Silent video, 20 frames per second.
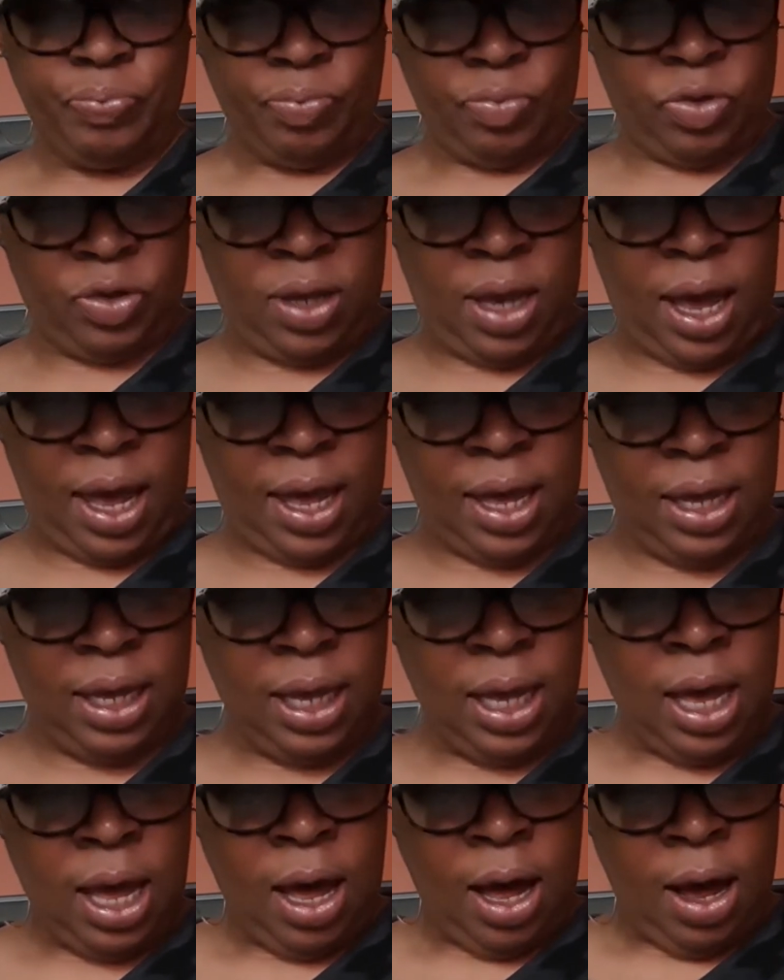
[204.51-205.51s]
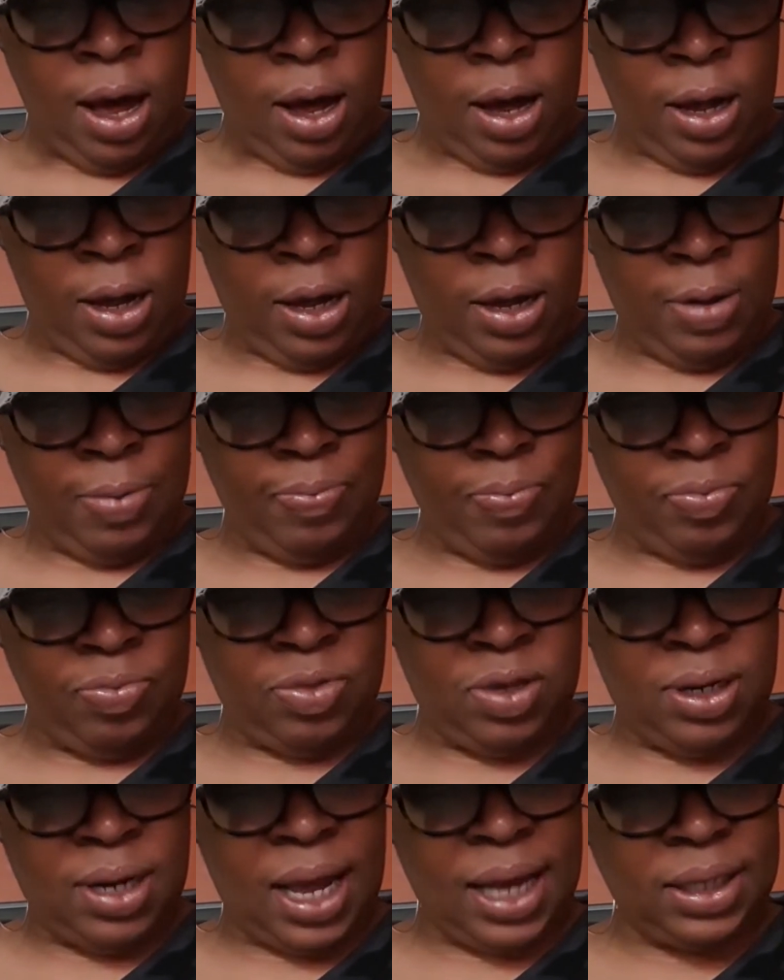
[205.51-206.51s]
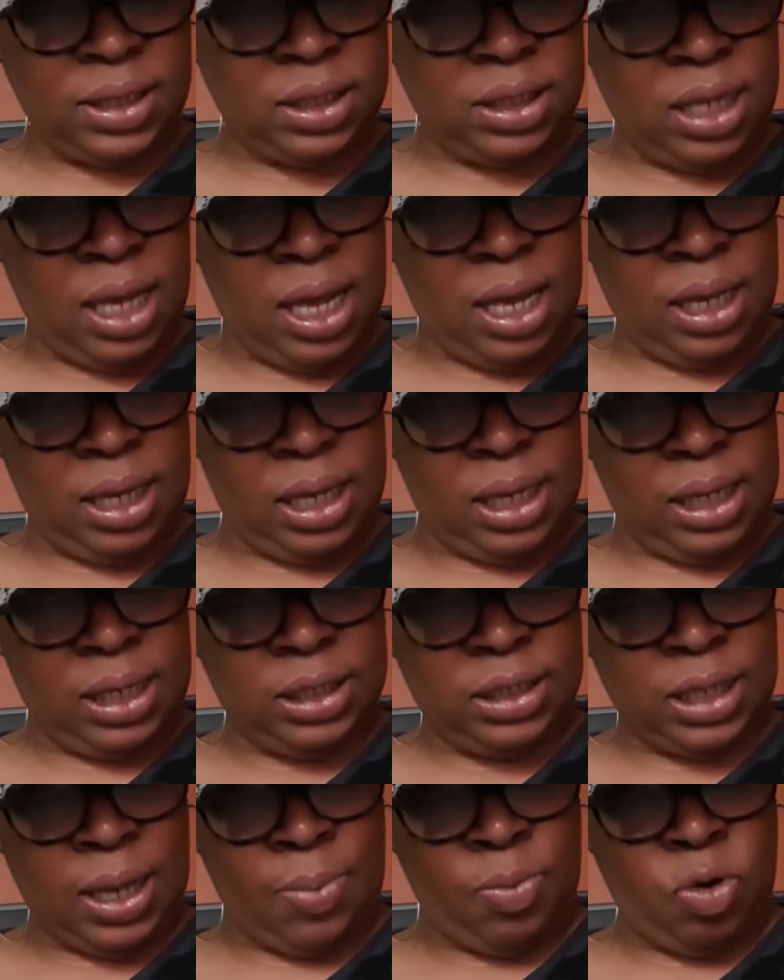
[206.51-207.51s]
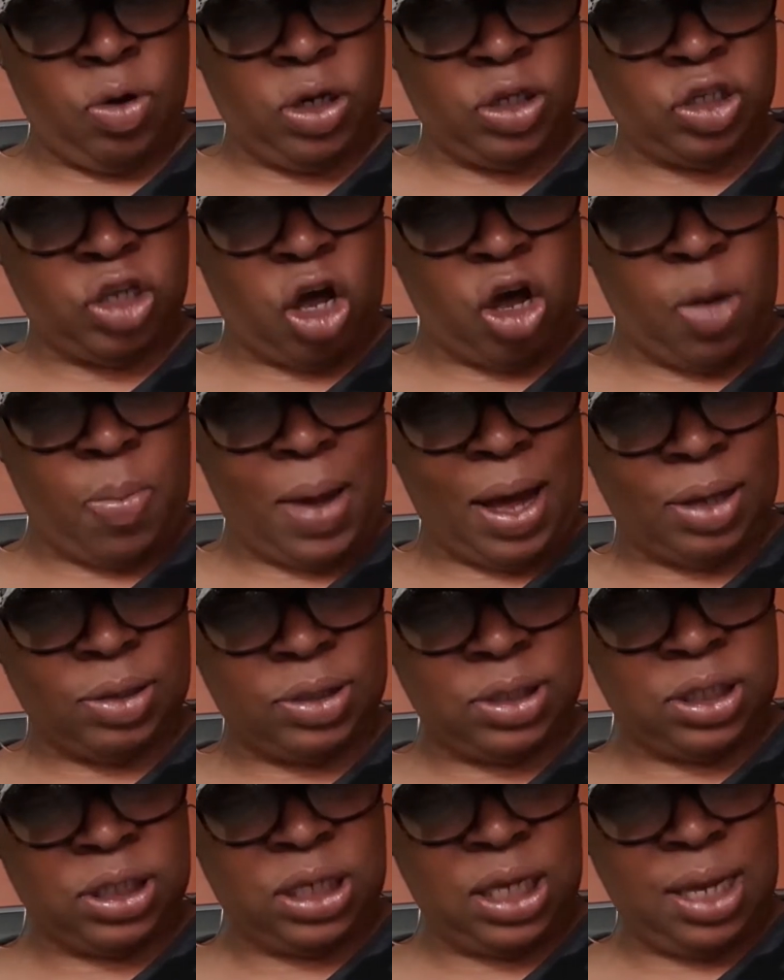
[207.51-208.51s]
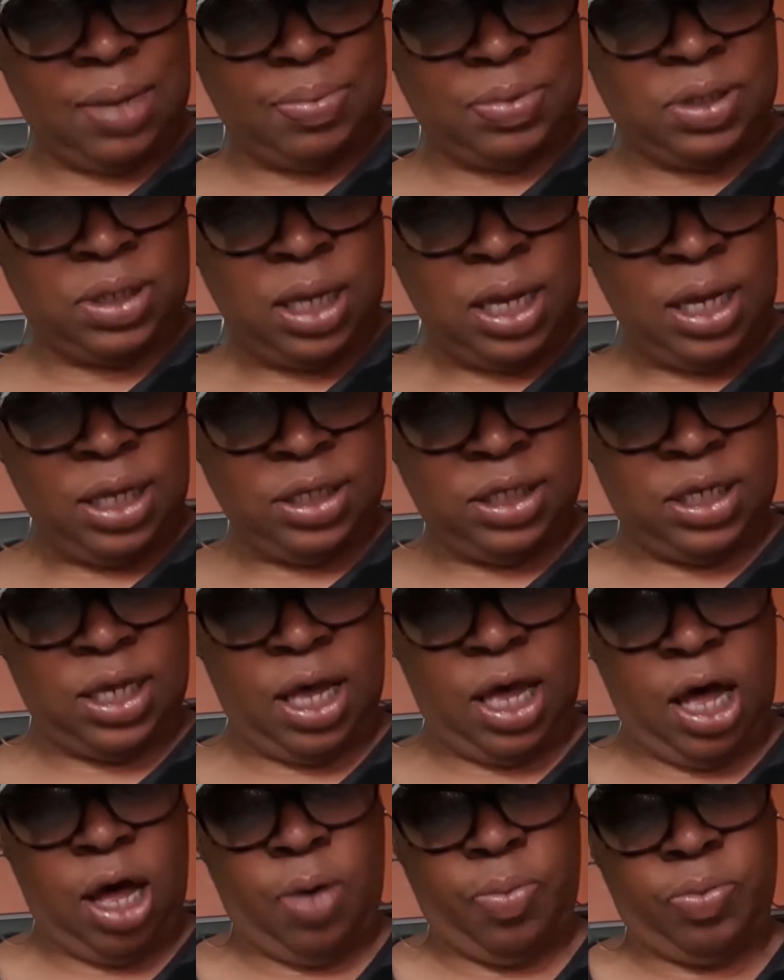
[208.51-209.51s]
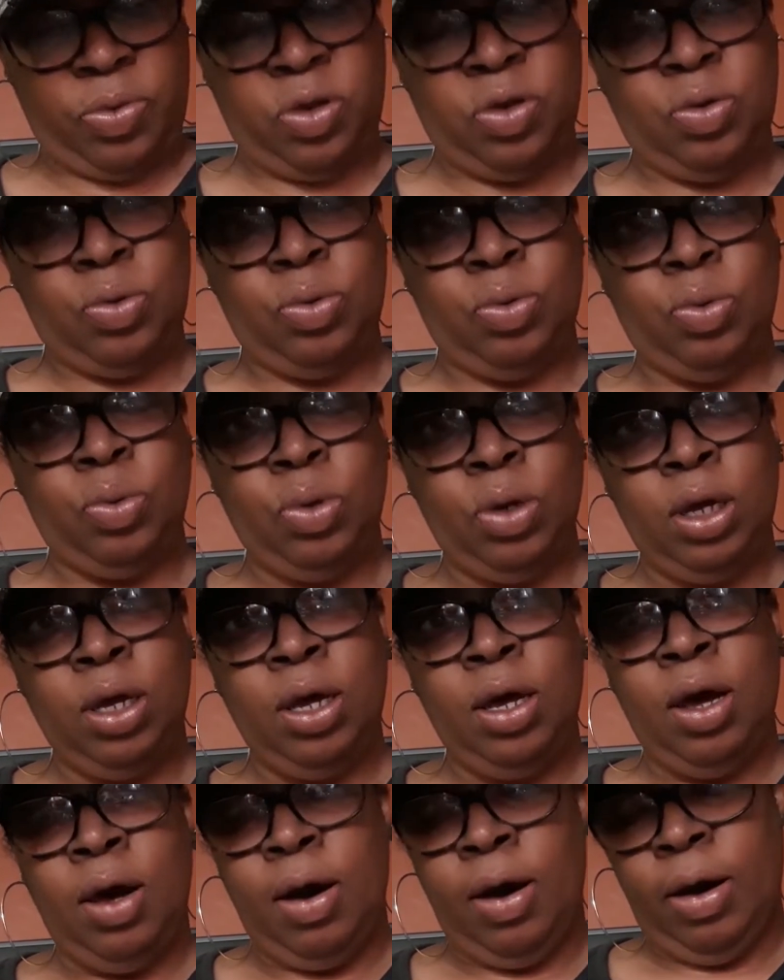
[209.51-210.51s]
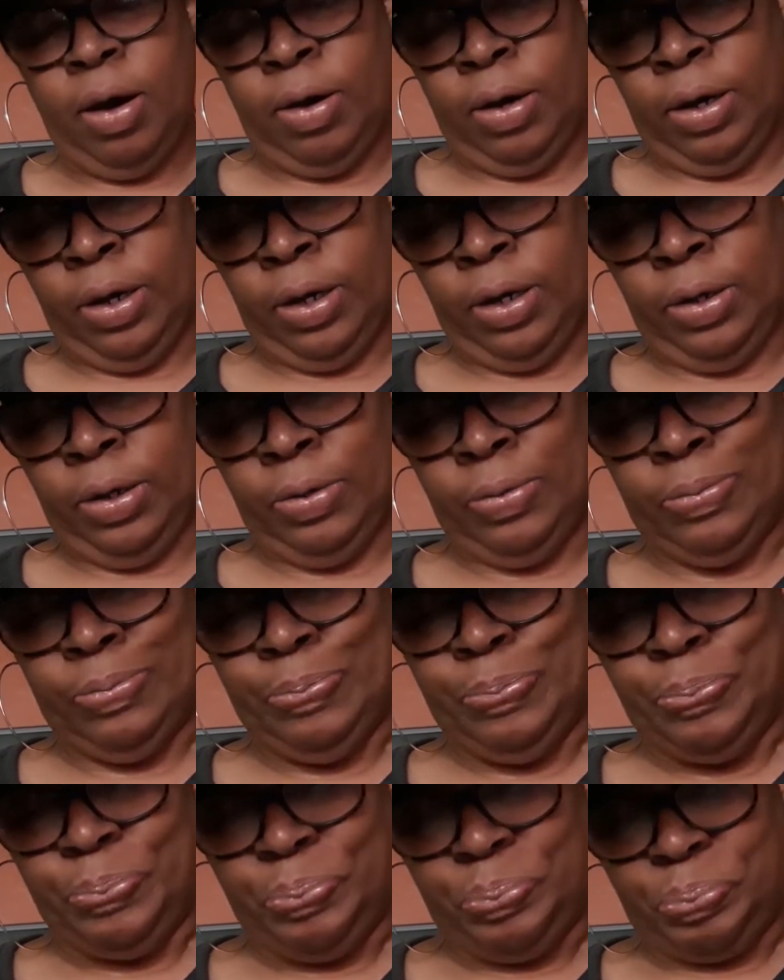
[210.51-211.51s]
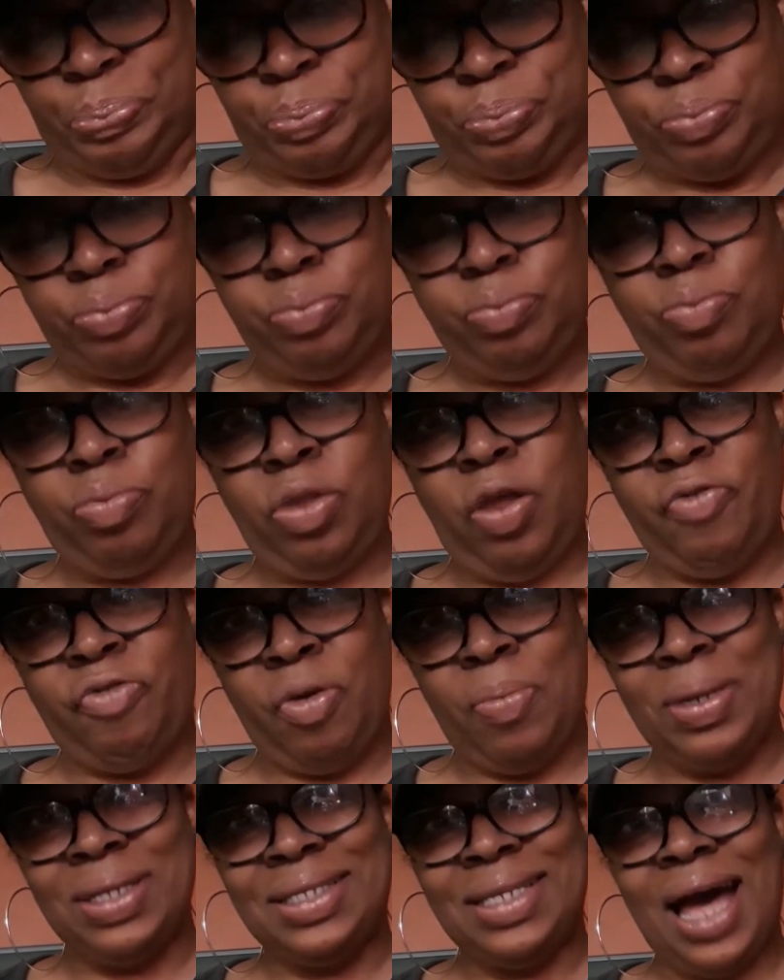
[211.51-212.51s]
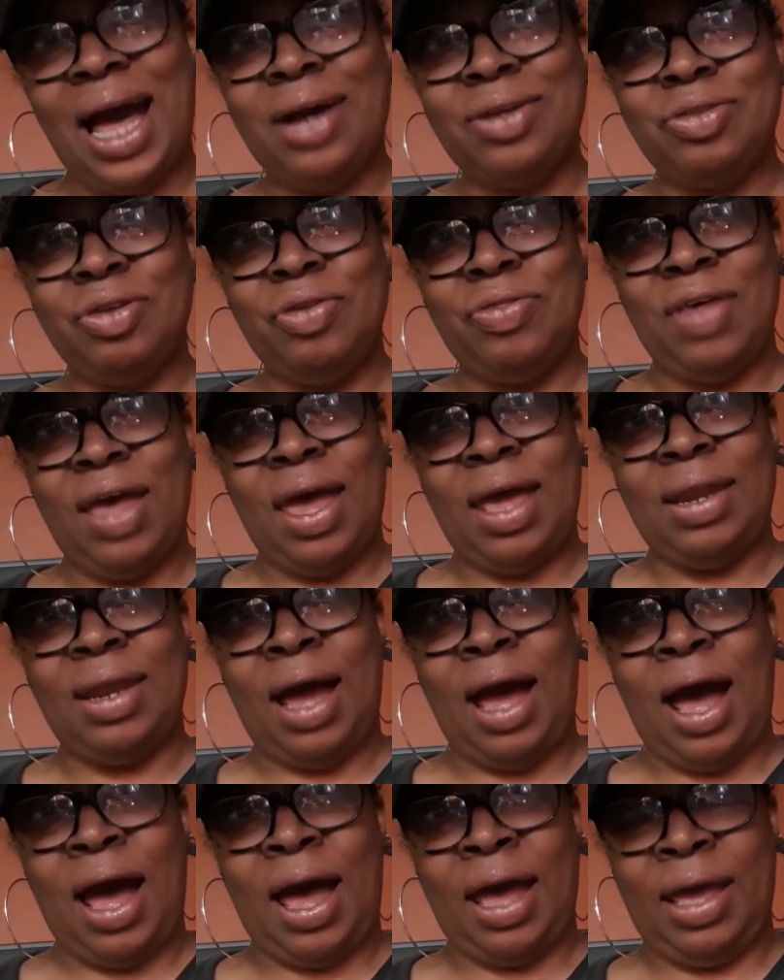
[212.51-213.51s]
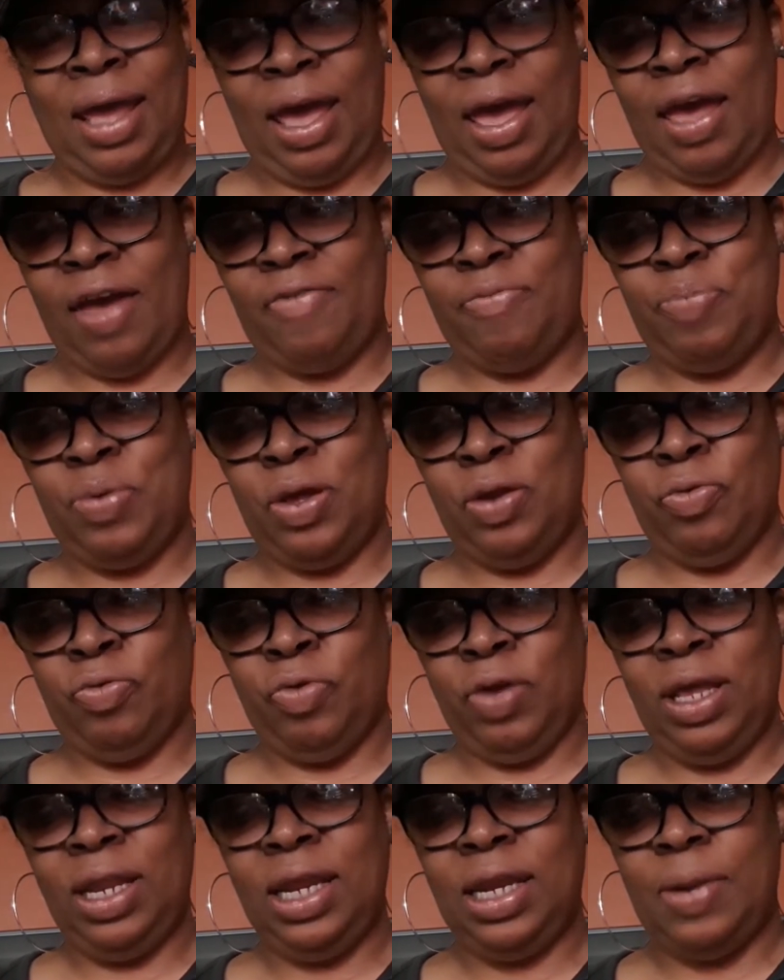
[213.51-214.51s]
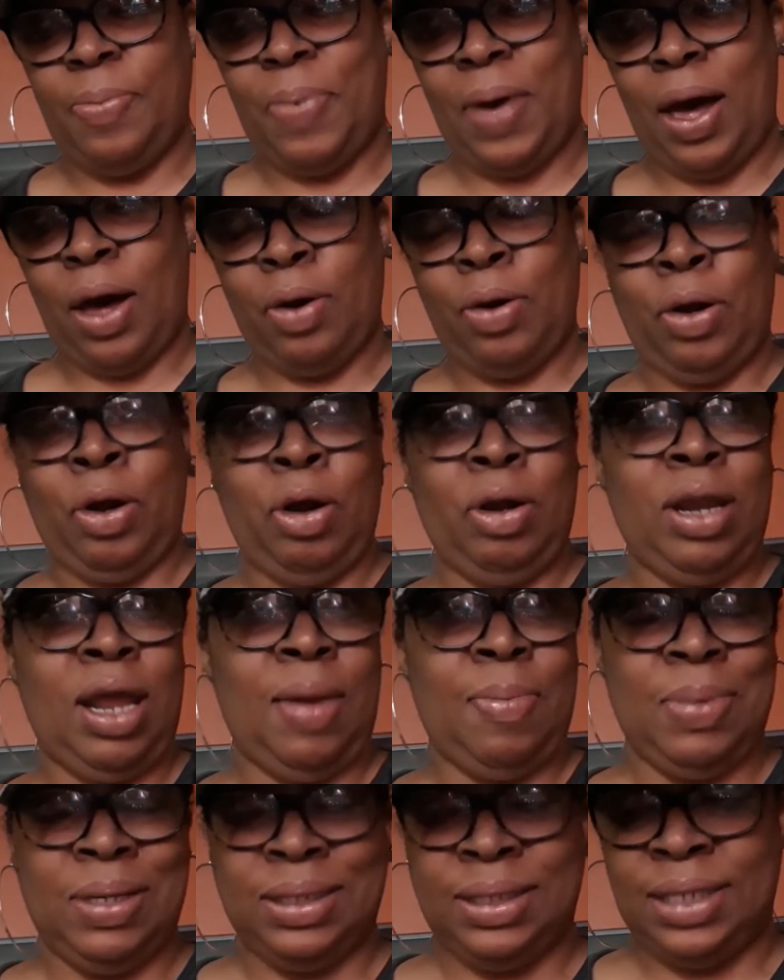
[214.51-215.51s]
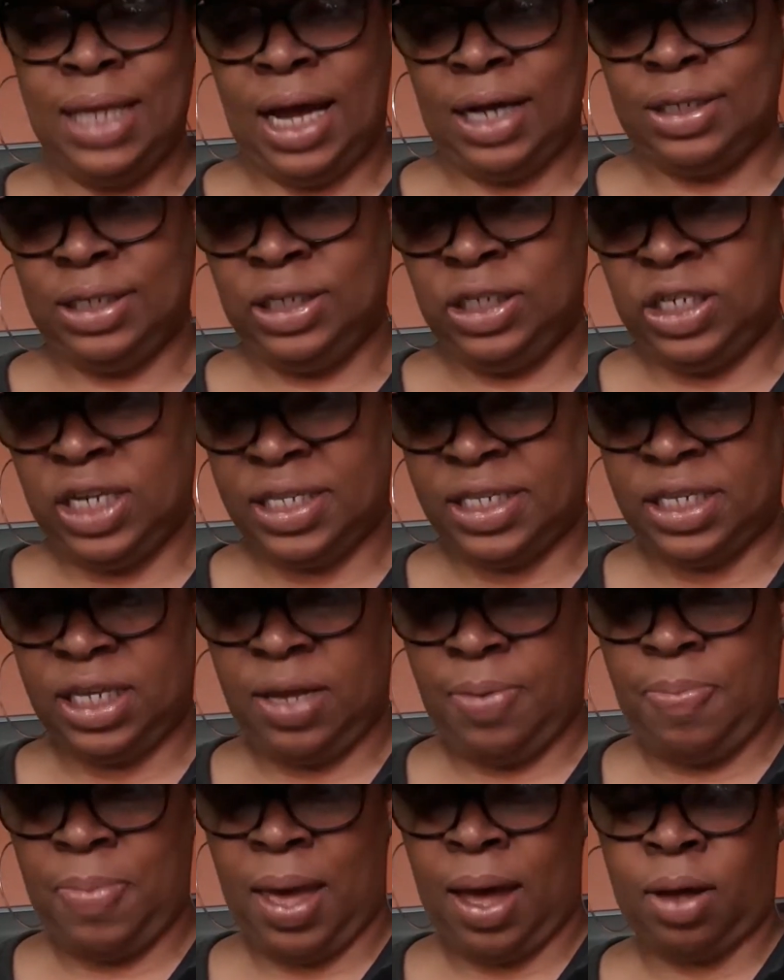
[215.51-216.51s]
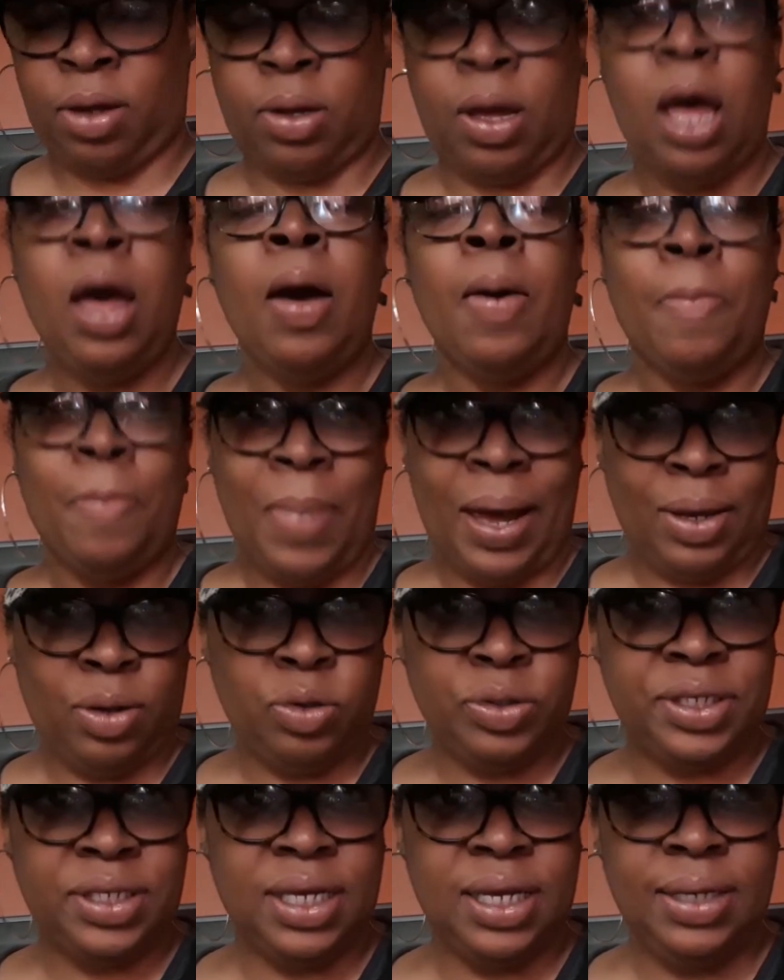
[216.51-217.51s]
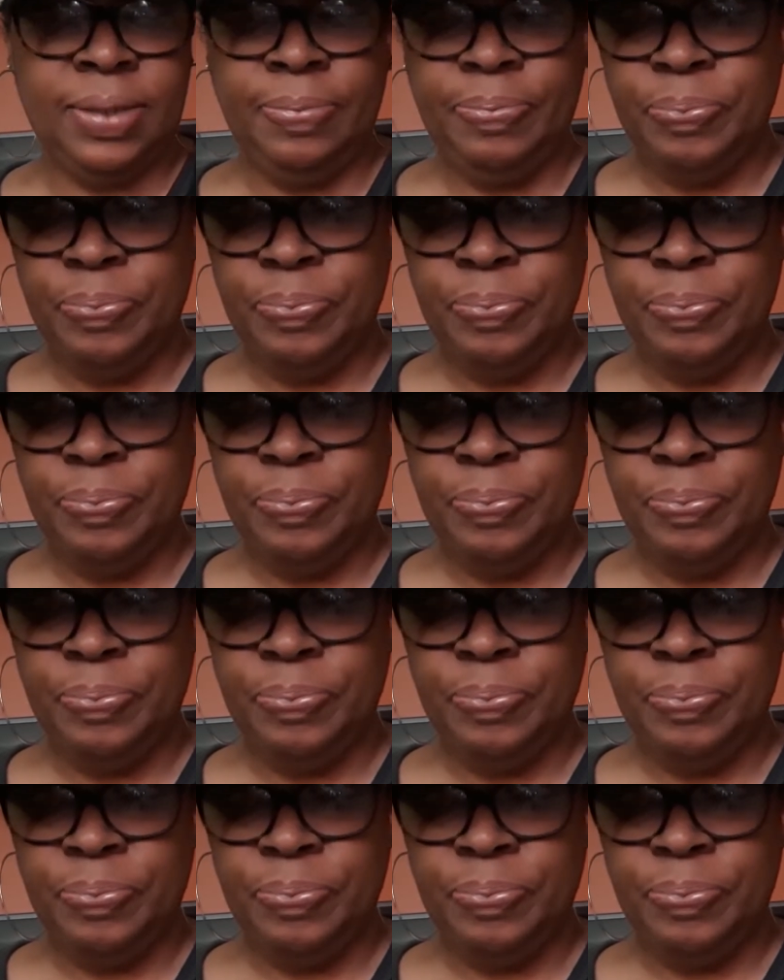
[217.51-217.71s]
Okay? The next thing is I'm going to talk about tips to help you um from a doctor that I have been reading about. Her name is Dr. Jessica Michelson,